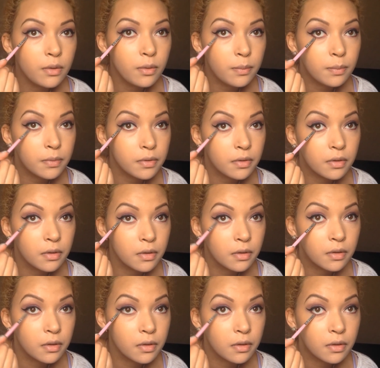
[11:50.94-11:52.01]

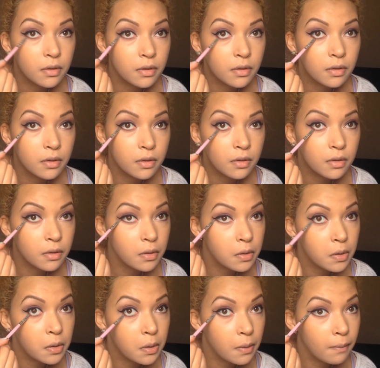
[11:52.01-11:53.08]

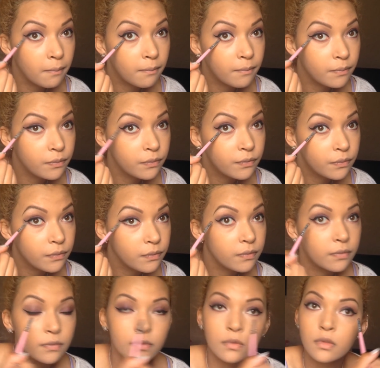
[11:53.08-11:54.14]
(silence)